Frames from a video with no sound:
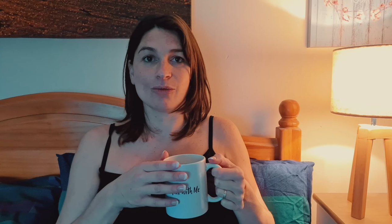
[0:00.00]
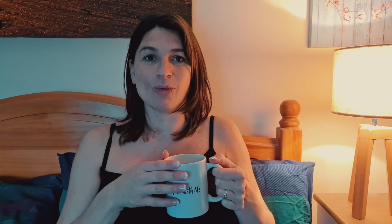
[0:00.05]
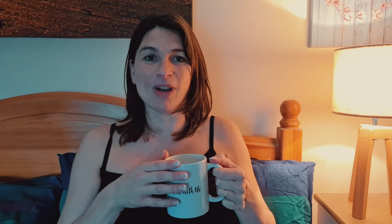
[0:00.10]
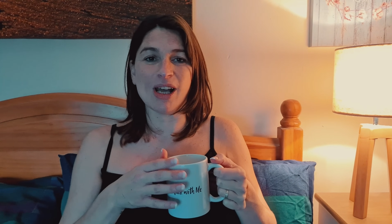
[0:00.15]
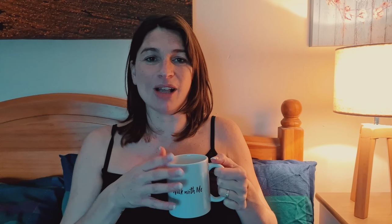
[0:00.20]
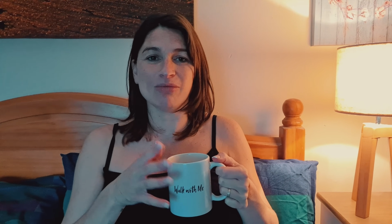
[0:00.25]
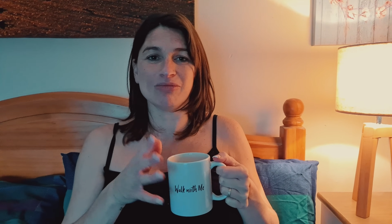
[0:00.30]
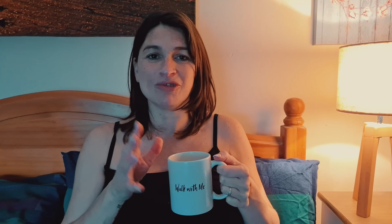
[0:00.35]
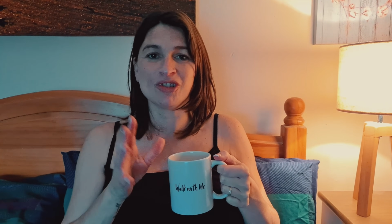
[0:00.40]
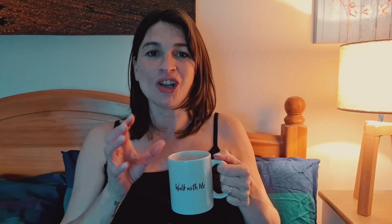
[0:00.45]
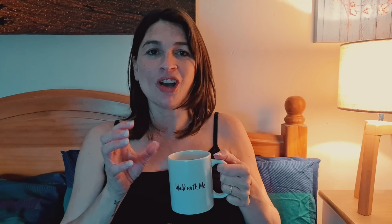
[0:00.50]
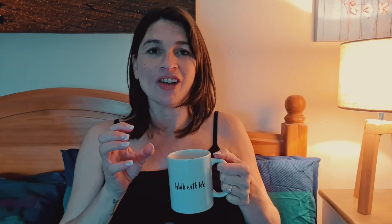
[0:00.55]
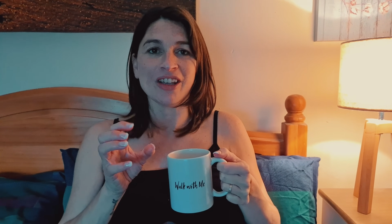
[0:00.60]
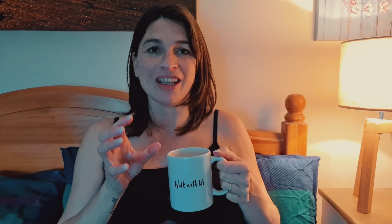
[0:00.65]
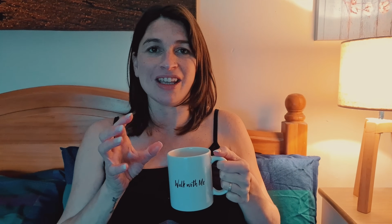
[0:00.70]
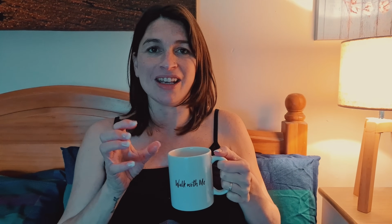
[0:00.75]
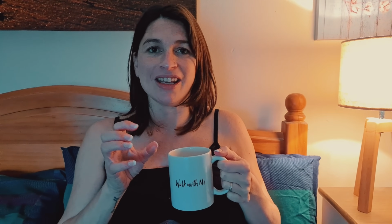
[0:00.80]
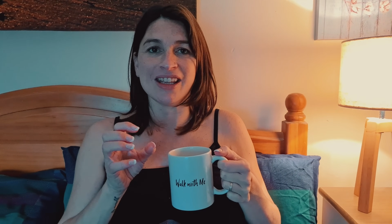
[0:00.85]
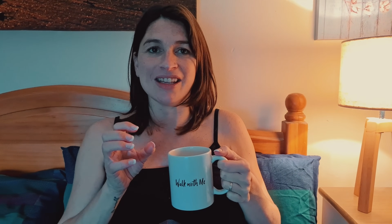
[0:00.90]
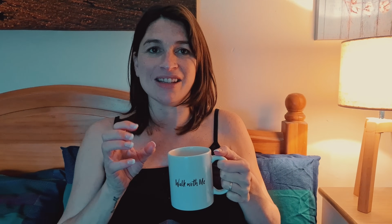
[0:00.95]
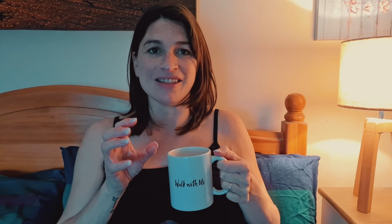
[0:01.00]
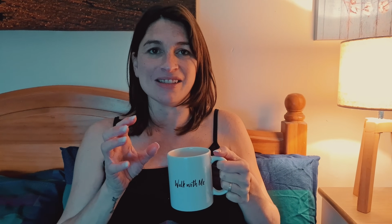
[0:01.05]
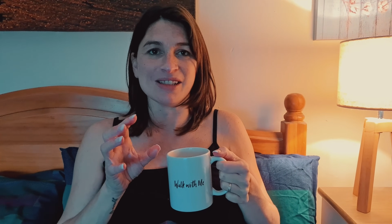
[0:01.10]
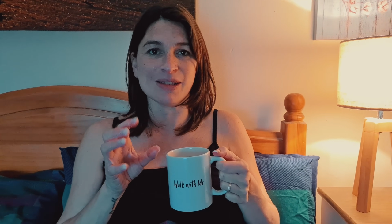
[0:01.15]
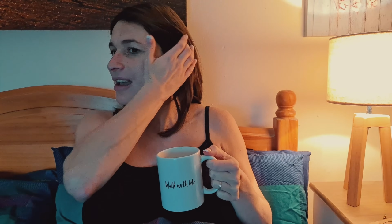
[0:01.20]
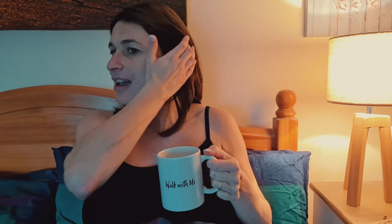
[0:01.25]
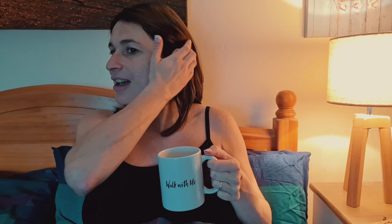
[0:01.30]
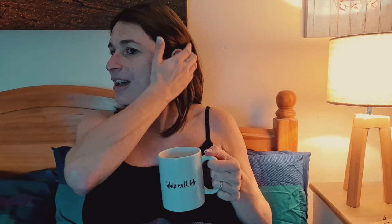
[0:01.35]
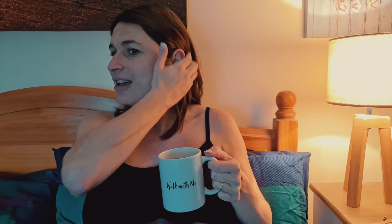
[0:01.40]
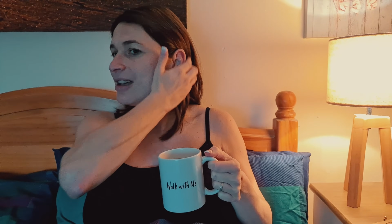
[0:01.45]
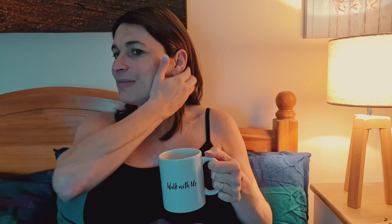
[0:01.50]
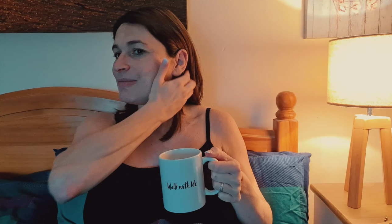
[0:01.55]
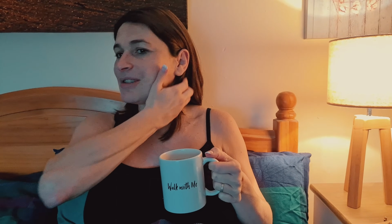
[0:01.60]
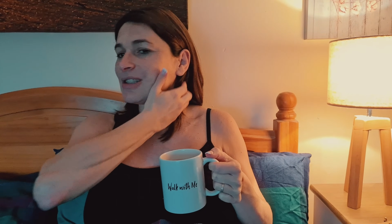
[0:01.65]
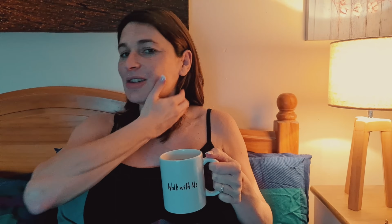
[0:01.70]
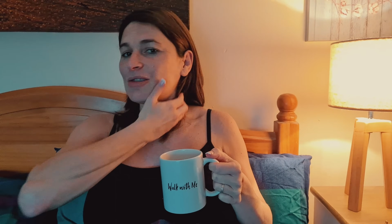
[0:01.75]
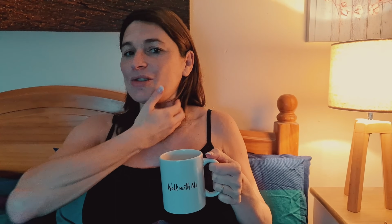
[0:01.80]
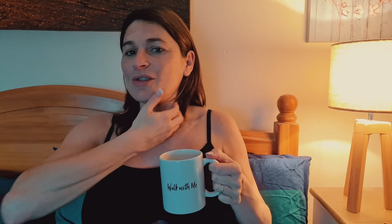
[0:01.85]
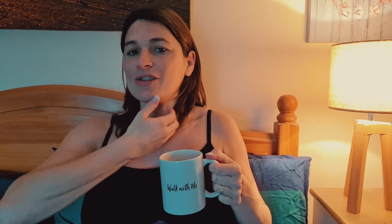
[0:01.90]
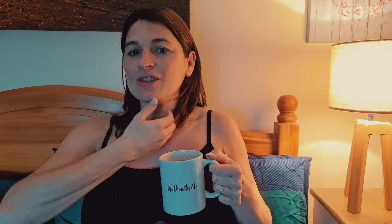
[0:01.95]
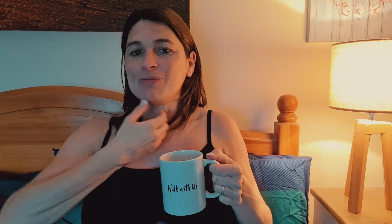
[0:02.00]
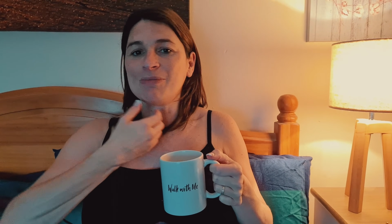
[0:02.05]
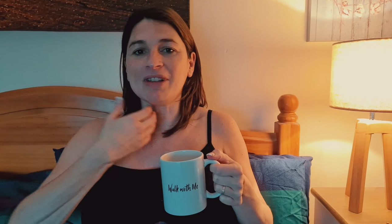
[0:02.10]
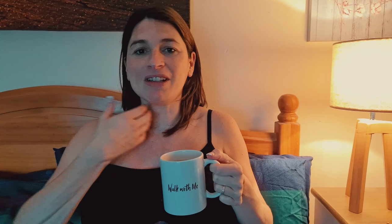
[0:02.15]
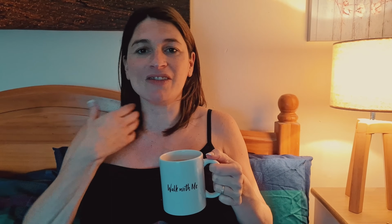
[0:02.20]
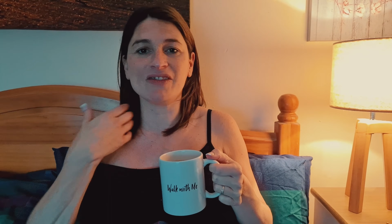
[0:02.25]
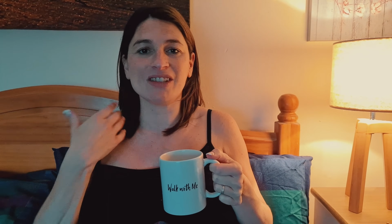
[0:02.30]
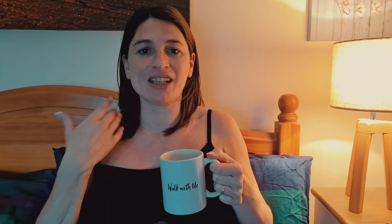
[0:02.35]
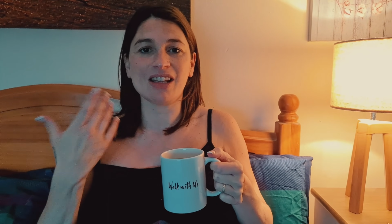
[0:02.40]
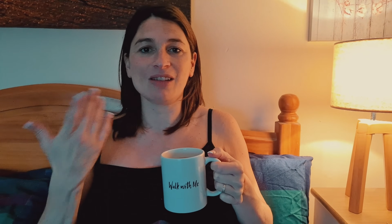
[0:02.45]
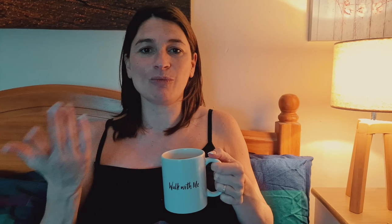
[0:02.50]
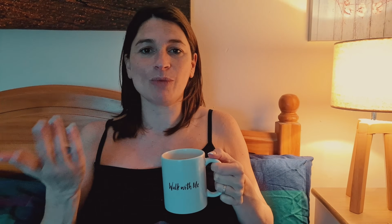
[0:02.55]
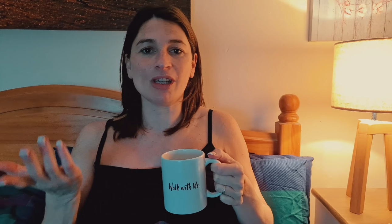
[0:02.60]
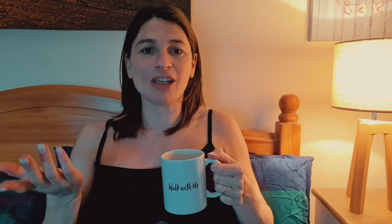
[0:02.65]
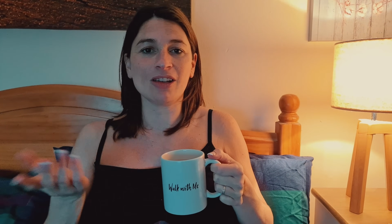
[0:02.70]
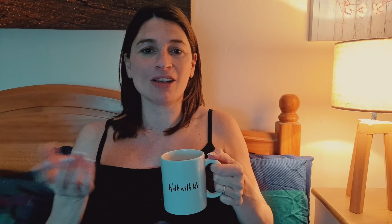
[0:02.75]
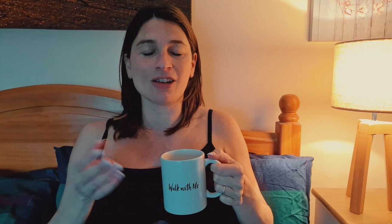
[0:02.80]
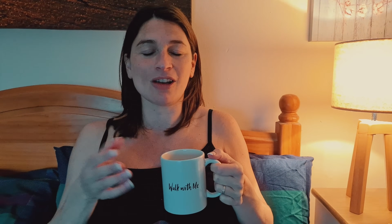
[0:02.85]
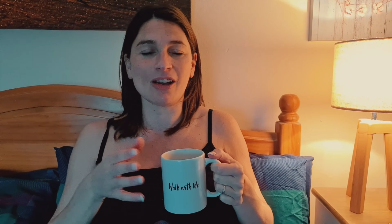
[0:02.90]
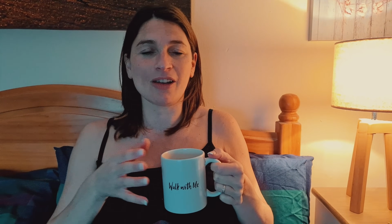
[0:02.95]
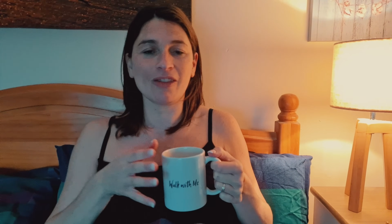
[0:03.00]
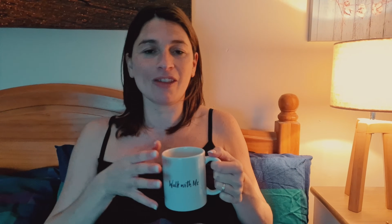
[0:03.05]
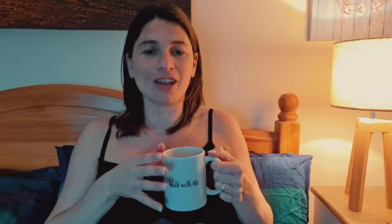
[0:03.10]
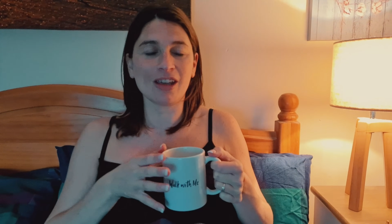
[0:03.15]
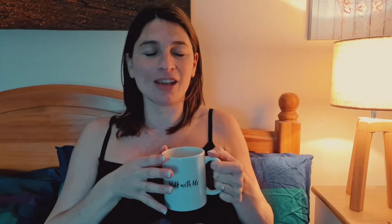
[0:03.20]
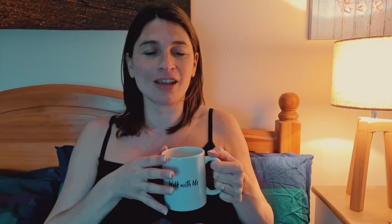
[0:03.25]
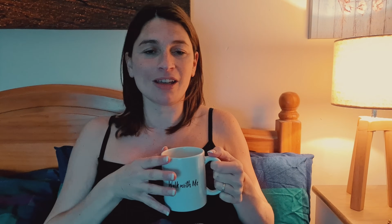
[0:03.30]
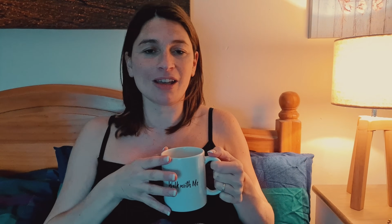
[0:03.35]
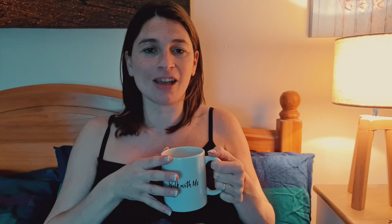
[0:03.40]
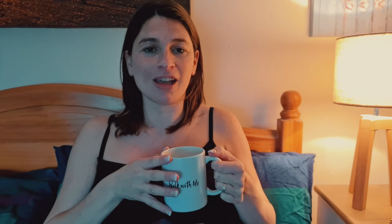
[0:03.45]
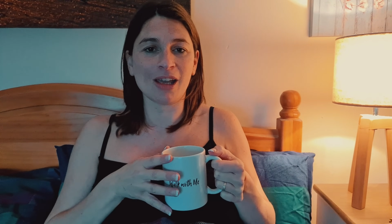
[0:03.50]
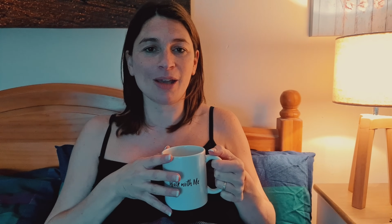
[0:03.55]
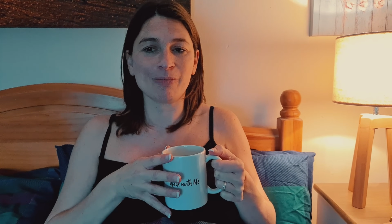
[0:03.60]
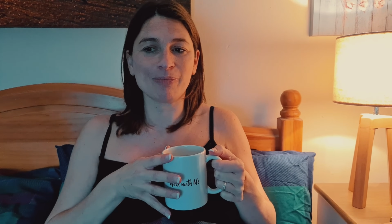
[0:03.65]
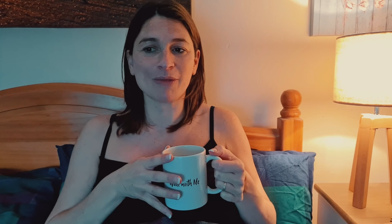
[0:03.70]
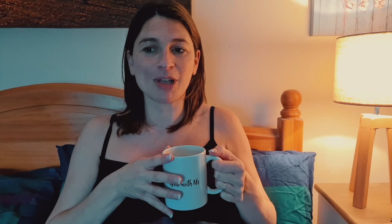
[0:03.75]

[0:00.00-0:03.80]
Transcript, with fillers: Well, tightenings. Um, so the hospital have said we can either um,